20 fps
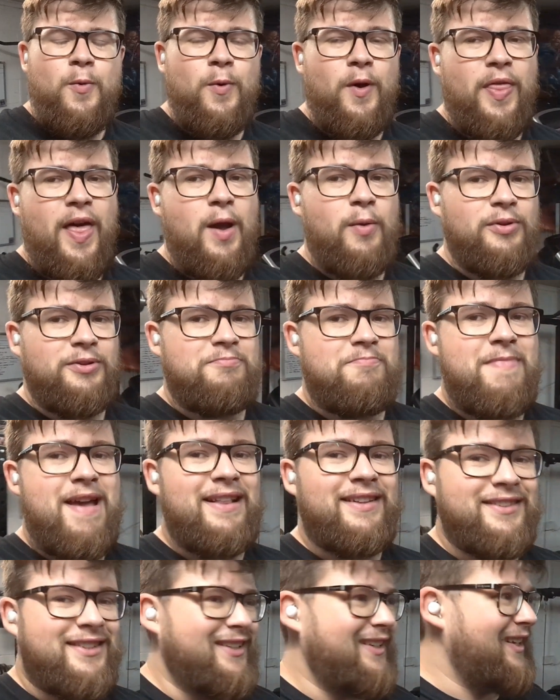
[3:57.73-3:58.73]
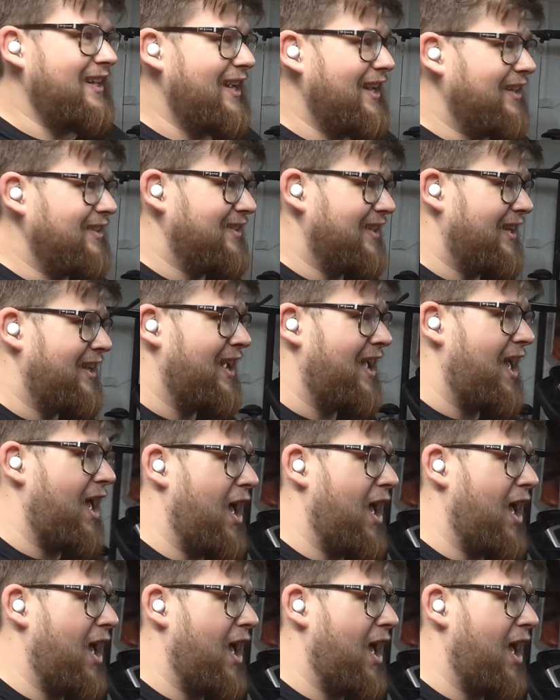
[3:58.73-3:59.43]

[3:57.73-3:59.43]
Well, that was mentally easy.